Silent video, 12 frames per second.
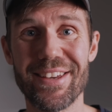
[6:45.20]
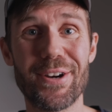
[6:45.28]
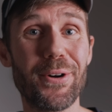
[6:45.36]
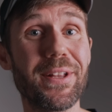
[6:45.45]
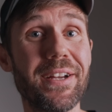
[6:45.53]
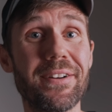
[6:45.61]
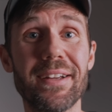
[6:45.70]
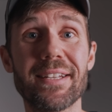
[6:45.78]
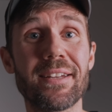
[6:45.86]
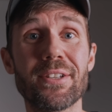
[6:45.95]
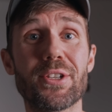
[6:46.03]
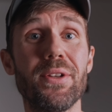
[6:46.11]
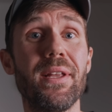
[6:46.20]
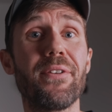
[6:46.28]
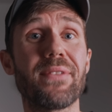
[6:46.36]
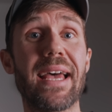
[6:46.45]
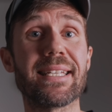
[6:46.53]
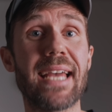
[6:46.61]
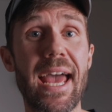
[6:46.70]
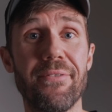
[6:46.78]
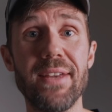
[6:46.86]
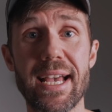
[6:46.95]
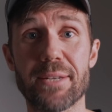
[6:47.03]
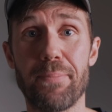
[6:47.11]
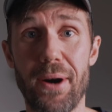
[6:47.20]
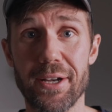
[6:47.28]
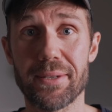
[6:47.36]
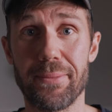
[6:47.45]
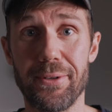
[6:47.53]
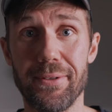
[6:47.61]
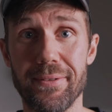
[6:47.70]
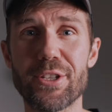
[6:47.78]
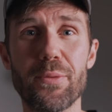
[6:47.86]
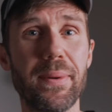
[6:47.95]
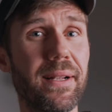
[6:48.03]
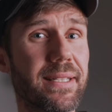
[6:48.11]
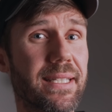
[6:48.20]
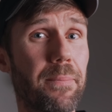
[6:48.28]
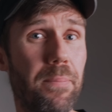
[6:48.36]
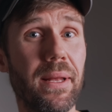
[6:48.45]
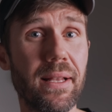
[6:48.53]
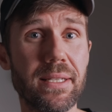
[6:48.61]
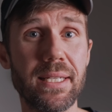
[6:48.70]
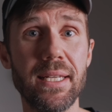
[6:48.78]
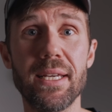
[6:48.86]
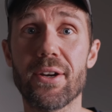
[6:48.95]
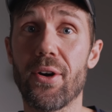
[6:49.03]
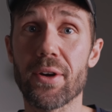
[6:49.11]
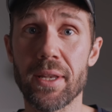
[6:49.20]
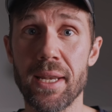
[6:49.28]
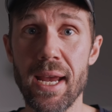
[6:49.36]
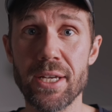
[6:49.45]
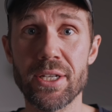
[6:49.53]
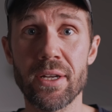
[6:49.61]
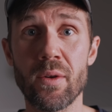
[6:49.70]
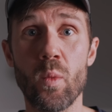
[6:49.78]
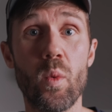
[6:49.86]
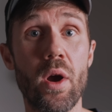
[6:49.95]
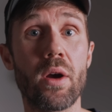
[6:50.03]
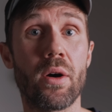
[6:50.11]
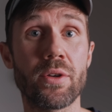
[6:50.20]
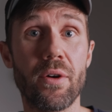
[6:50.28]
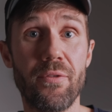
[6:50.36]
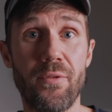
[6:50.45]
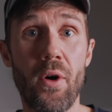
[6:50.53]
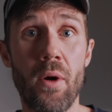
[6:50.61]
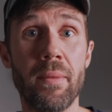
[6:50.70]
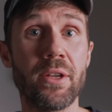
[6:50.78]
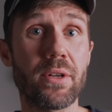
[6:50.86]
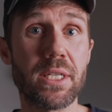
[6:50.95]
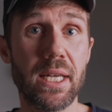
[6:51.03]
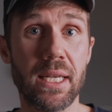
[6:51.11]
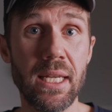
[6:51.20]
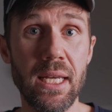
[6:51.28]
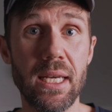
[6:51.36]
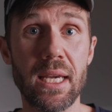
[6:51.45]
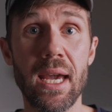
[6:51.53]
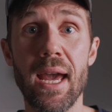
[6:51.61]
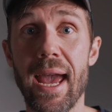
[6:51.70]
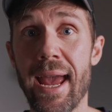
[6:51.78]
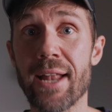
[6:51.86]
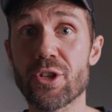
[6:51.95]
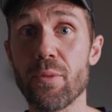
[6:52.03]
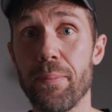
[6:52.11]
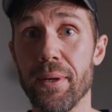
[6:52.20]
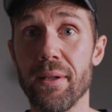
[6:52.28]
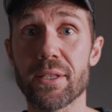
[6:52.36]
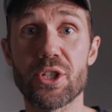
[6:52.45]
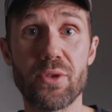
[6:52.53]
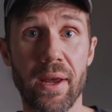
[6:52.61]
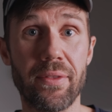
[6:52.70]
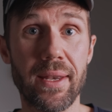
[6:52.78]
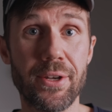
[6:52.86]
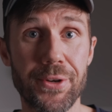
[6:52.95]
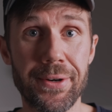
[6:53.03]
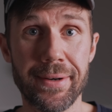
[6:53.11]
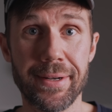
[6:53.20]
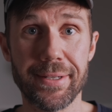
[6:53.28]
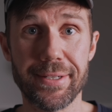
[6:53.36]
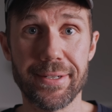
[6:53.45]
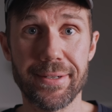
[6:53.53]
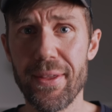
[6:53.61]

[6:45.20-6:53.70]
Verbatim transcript: The goal here isn't to lift as heavy as possible. It's to build stability, coordination, work on your form and your technique, and to build strength endurance.